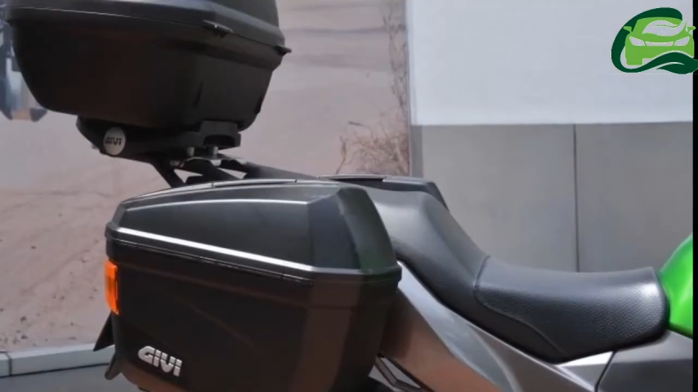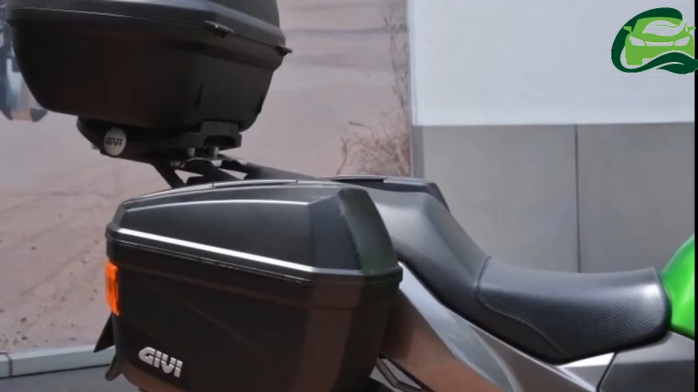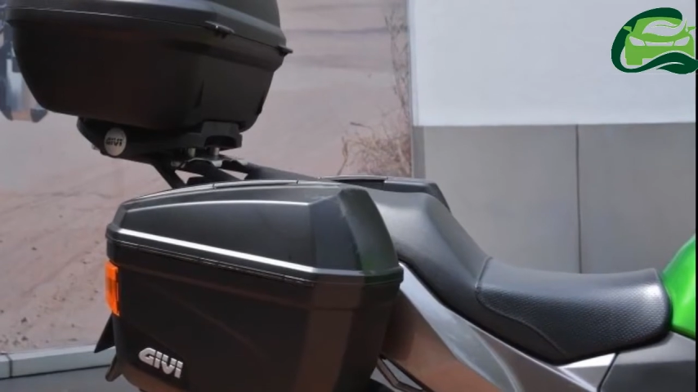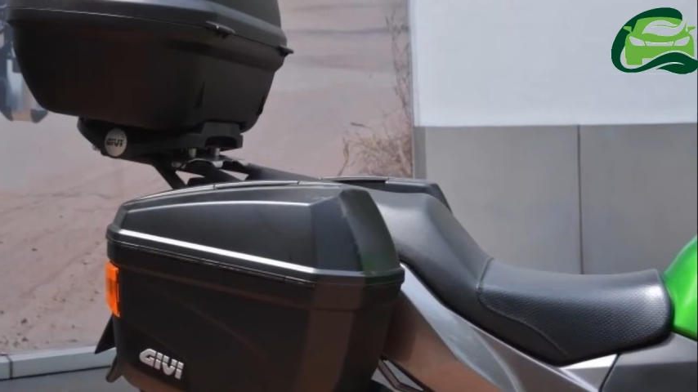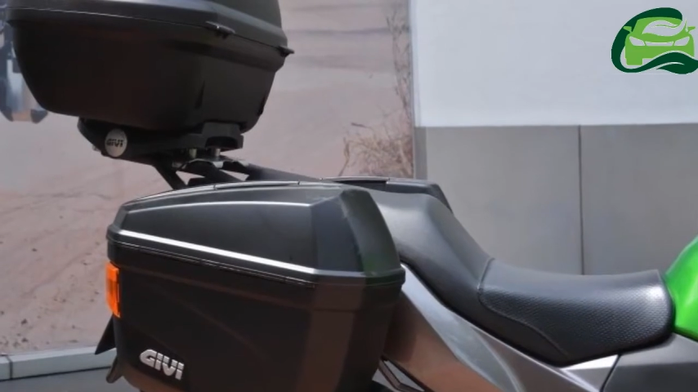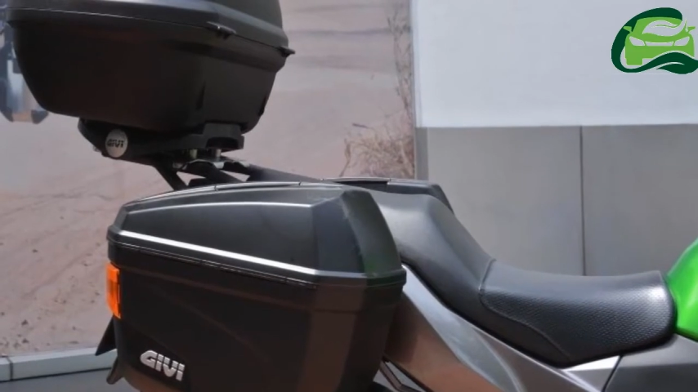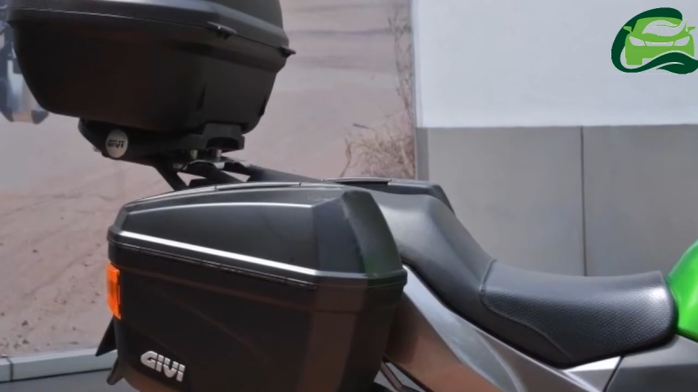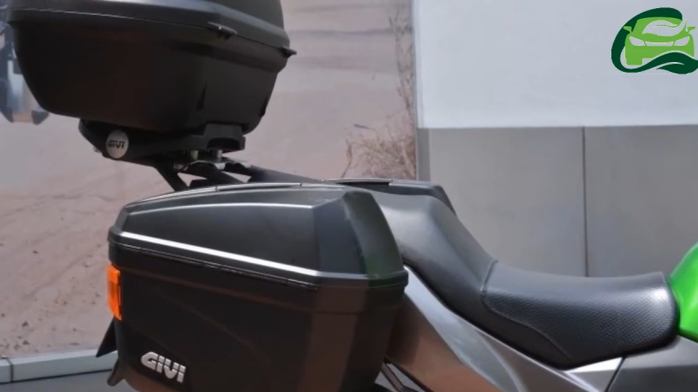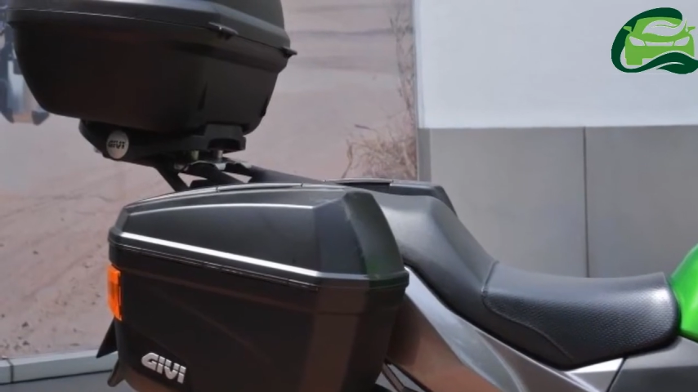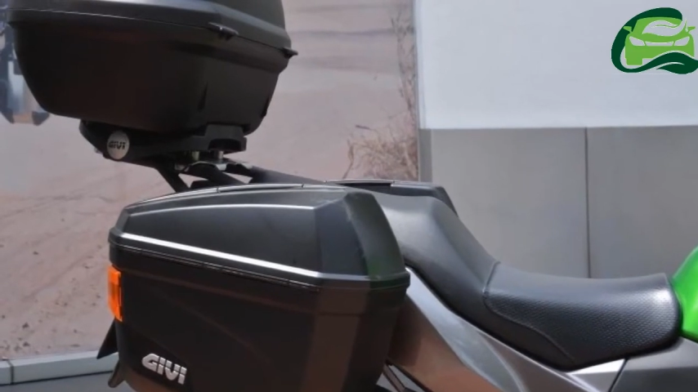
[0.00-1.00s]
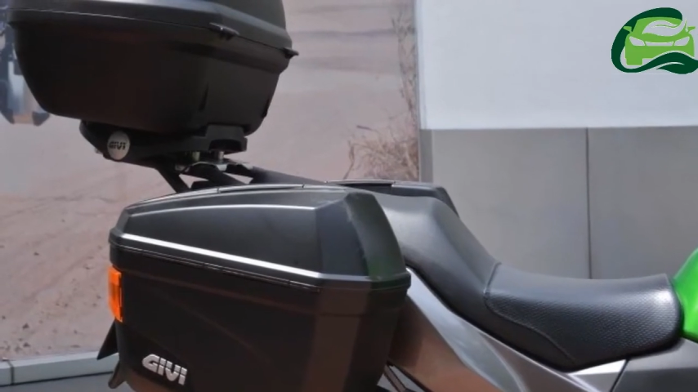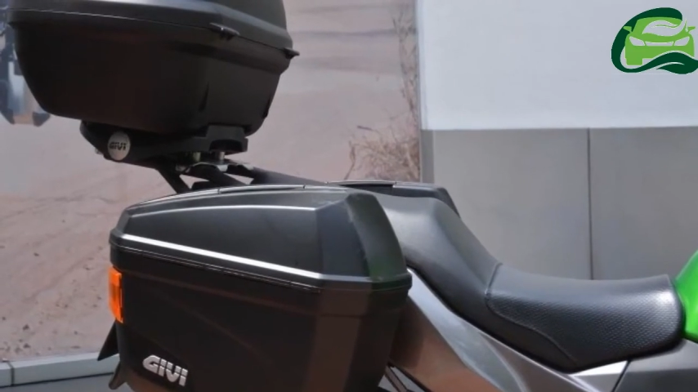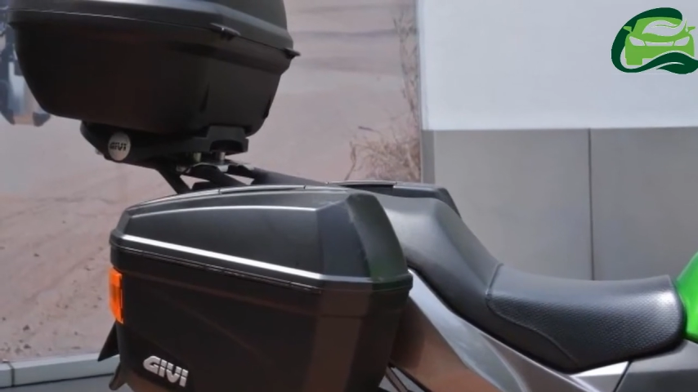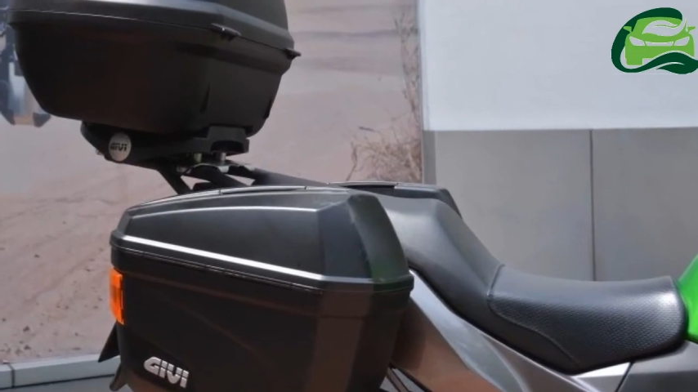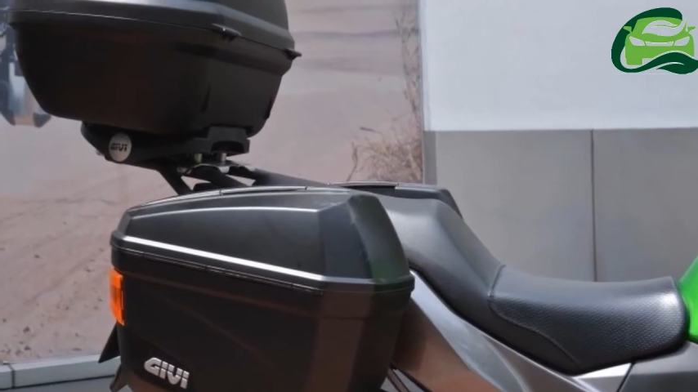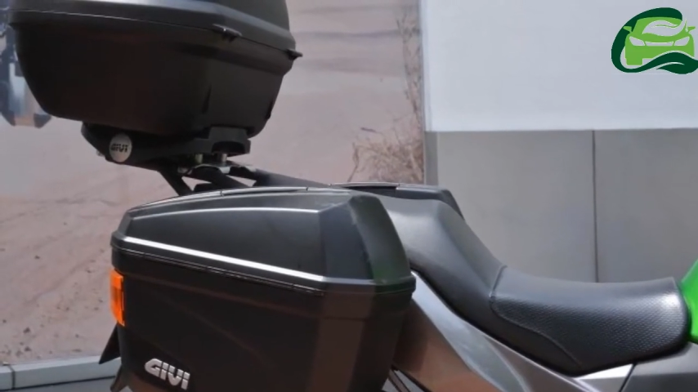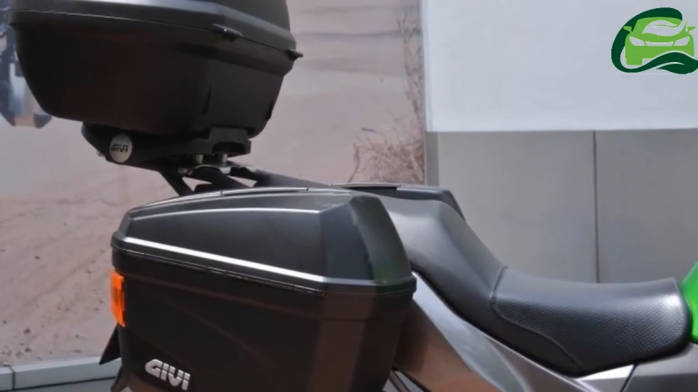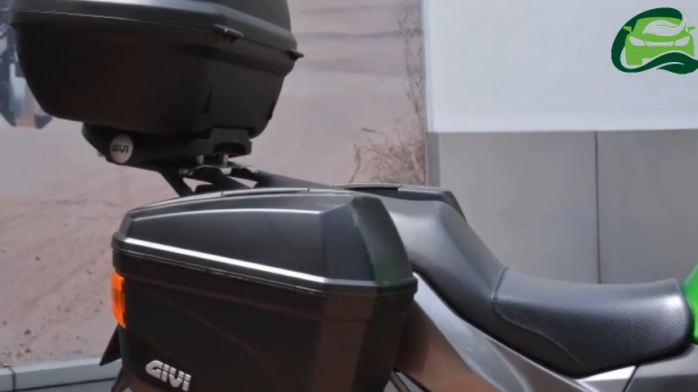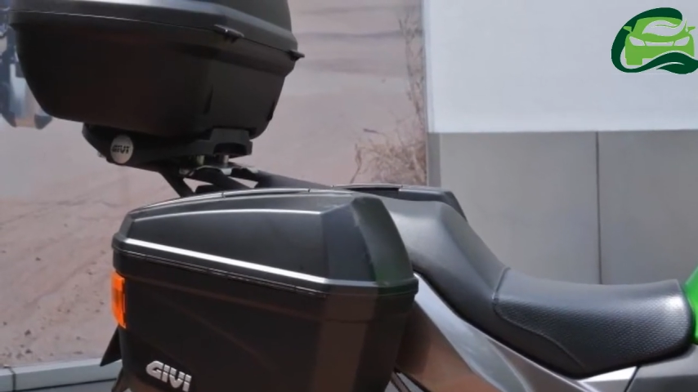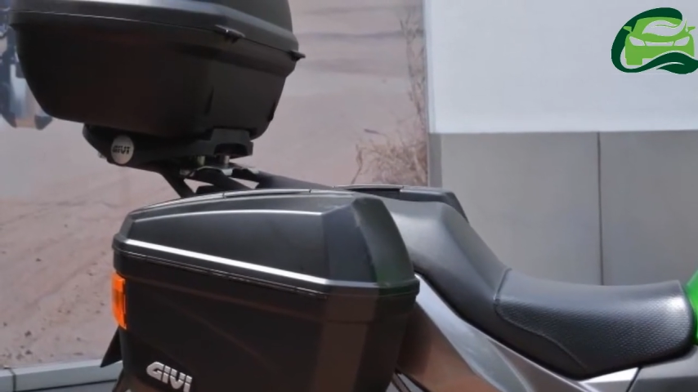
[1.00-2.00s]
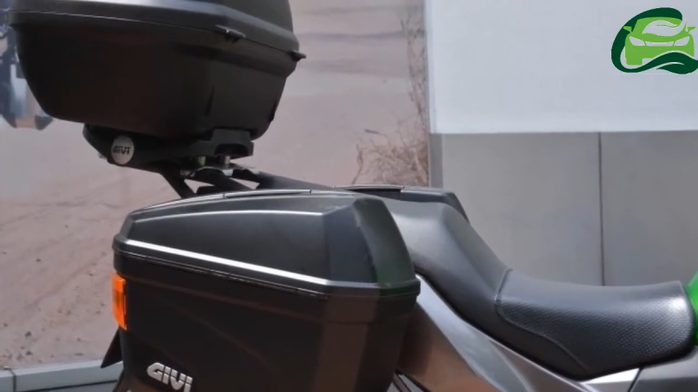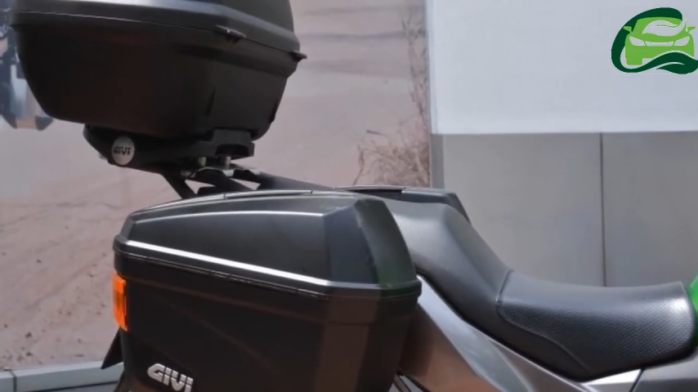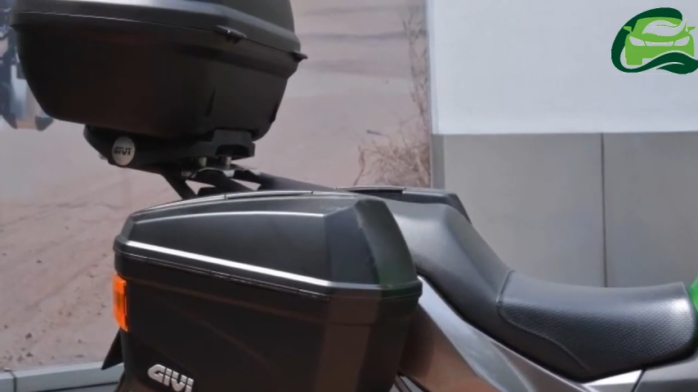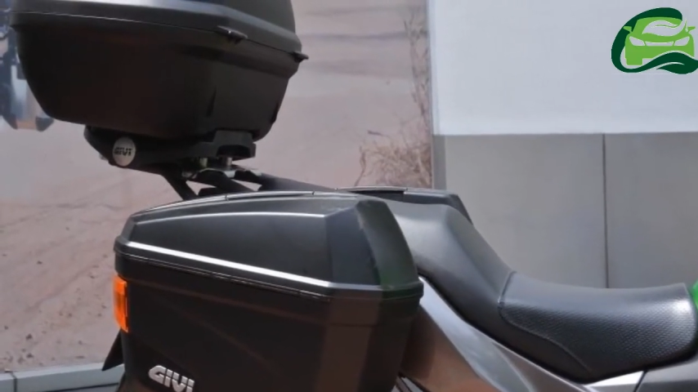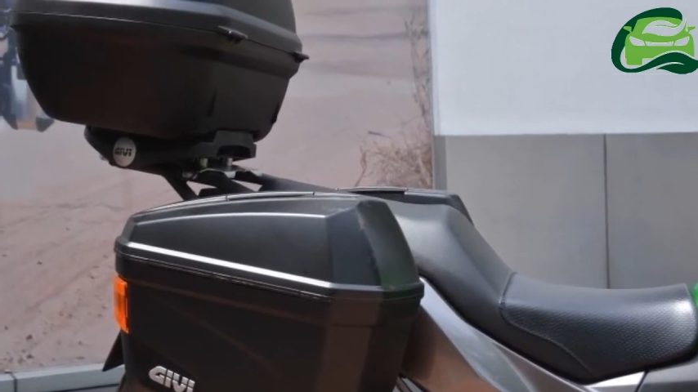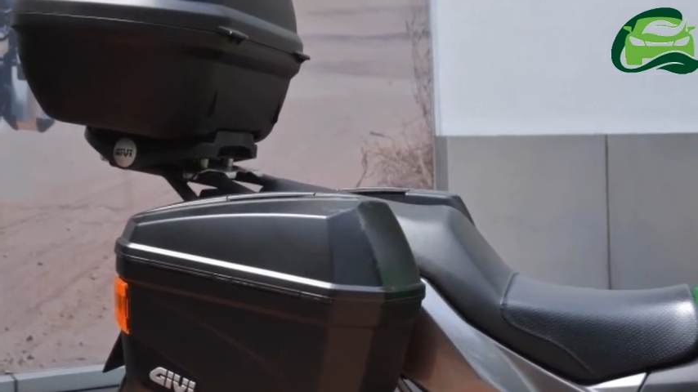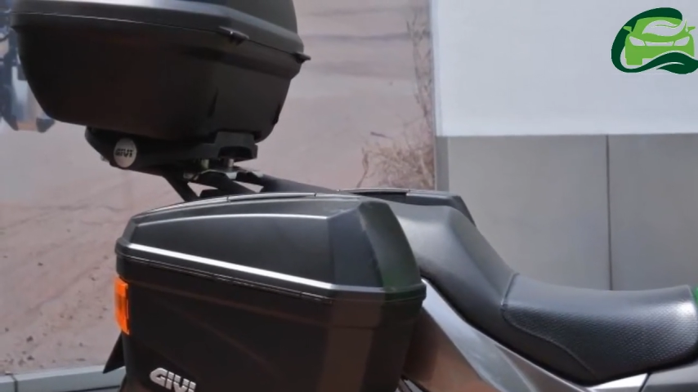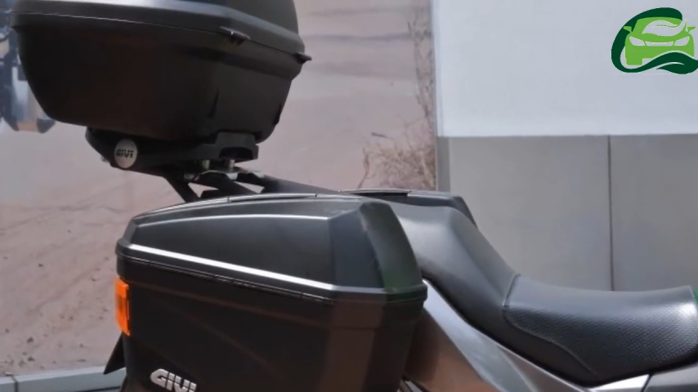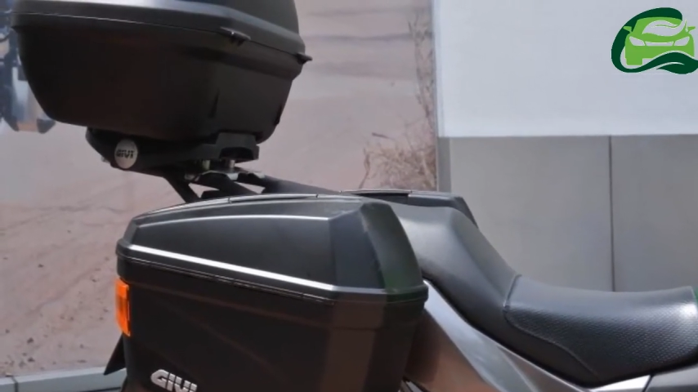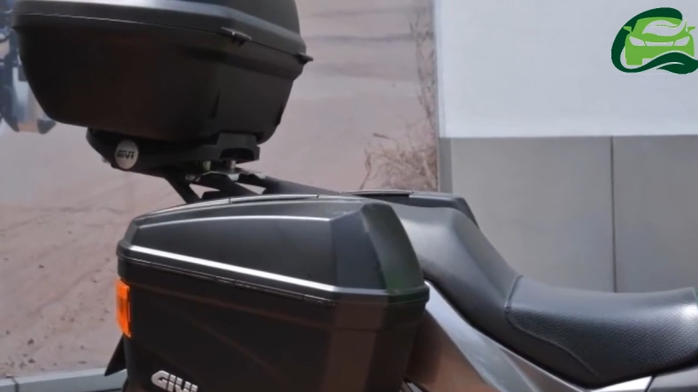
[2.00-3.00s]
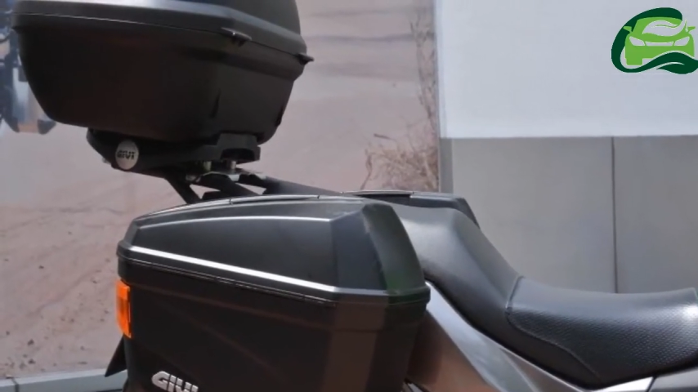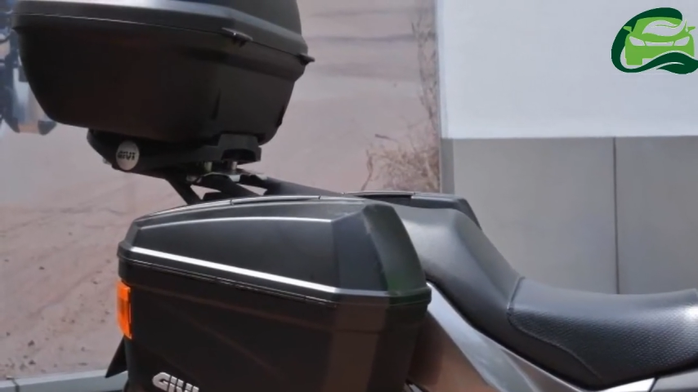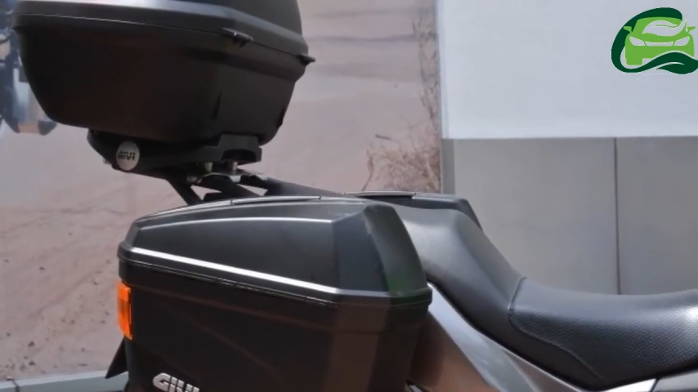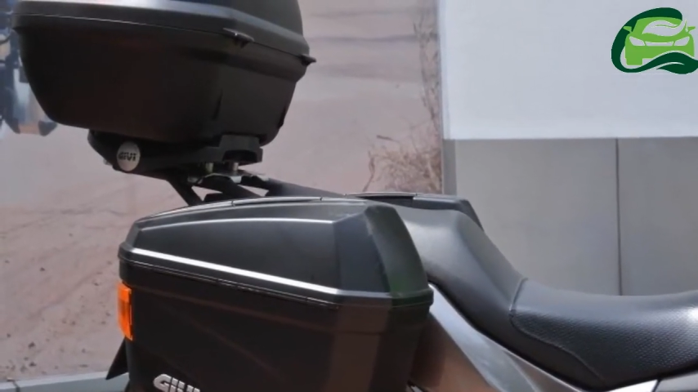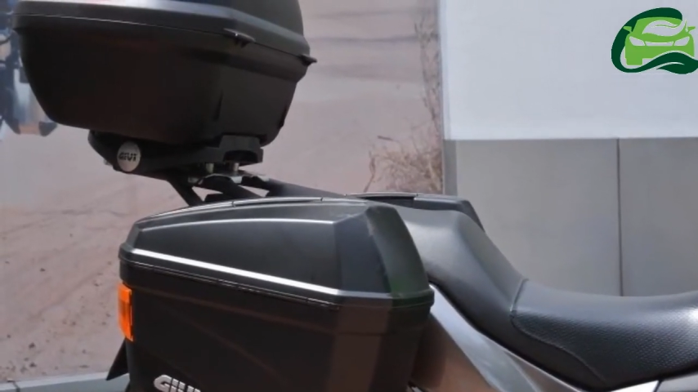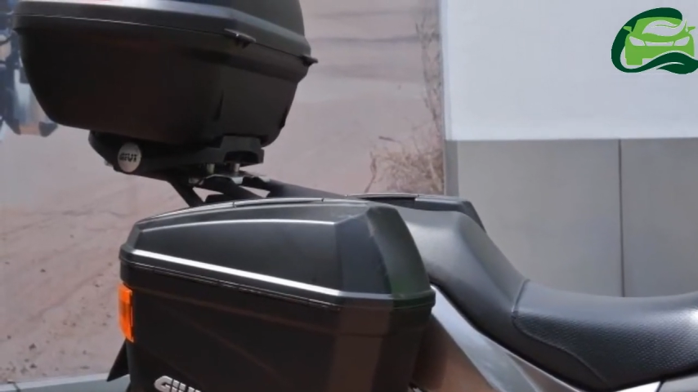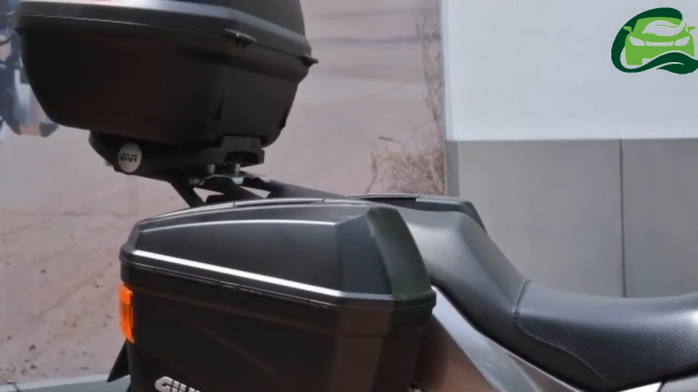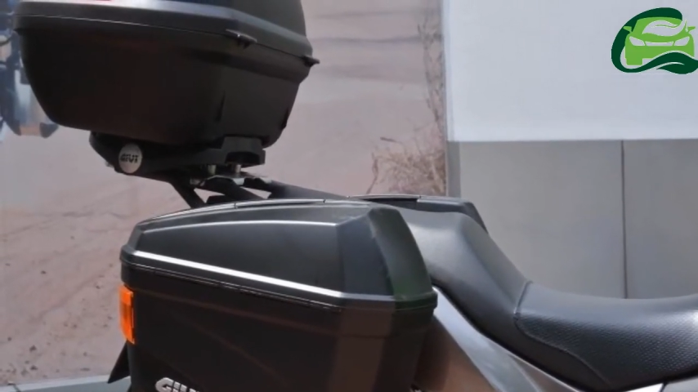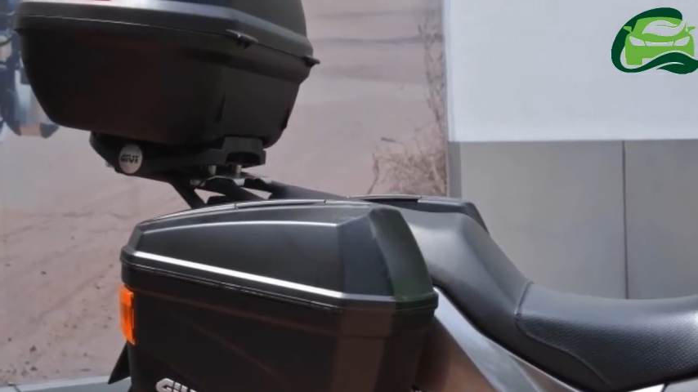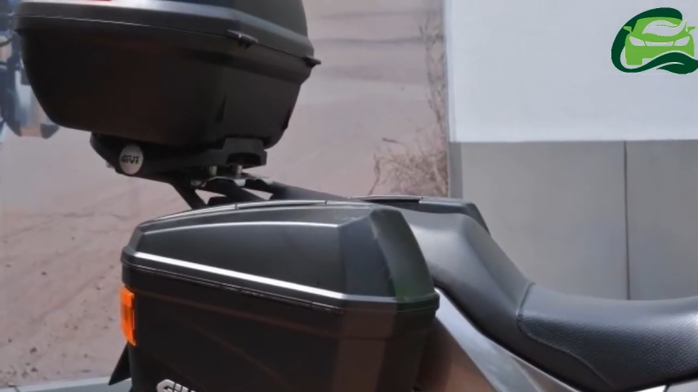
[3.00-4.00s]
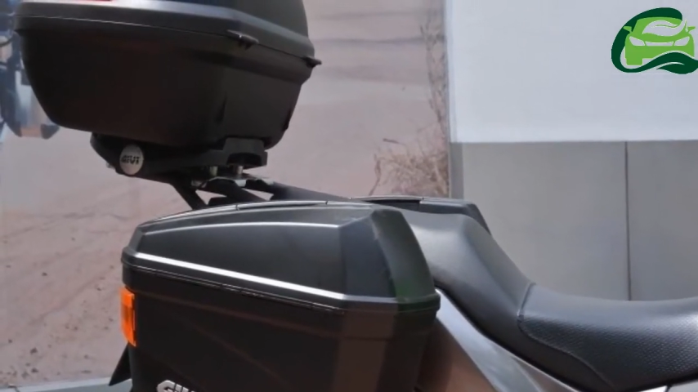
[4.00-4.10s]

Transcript: No face is visible, so there are no lips to read.